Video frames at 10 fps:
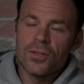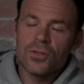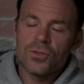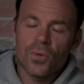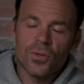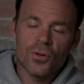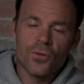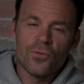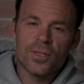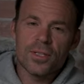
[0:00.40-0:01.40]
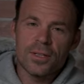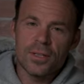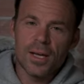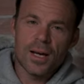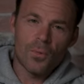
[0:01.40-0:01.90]
So I went to go visit
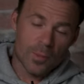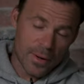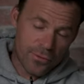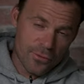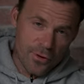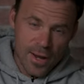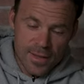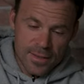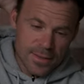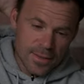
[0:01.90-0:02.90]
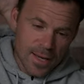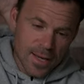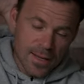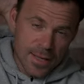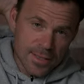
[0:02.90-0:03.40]
one of my friends,
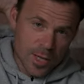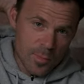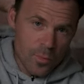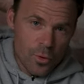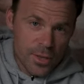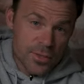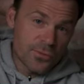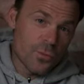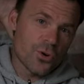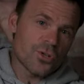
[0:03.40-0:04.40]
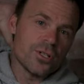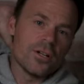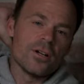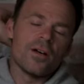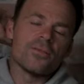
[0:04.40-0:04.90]
and at his airport, he's
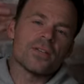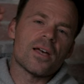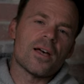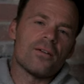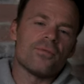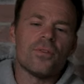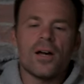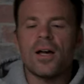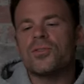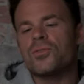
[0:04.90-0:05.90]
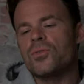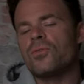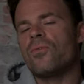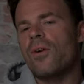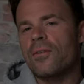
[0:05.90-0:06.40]
fortunate enough to have
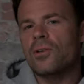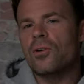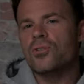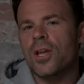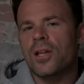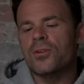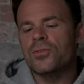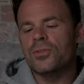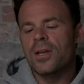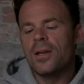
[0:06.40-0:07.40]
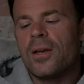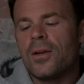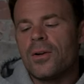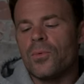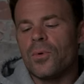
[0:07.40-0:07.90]
two very large hangars
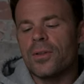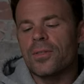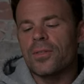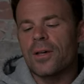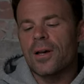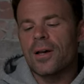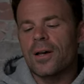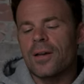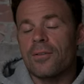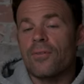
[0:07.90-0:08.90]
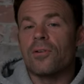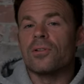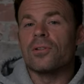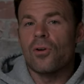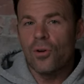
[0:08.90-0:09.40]
with a very
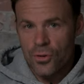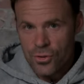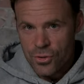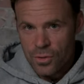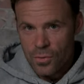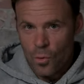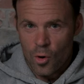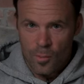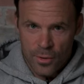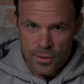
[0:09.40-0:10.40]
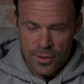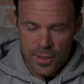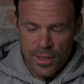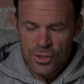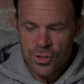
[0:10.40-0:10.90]
large warbird
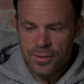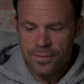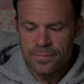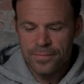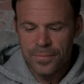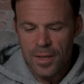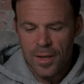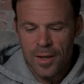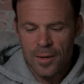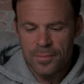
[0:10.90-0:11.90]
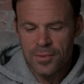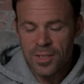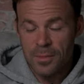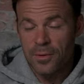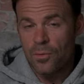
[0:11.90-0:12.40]
collection.
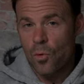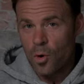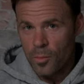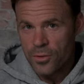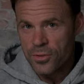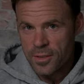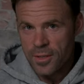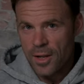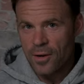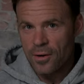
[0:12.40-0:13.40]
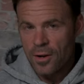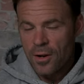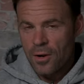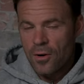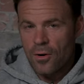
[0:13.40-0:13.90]
Some of the warbirds in there
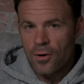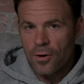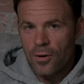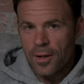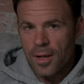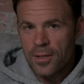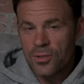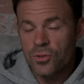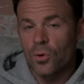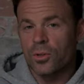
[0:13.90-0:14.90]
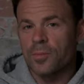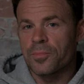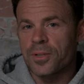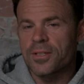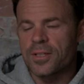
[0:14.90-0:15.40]
are historically
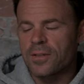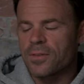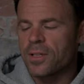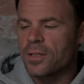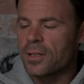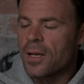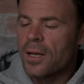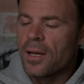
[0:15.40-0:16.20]
pretty significant,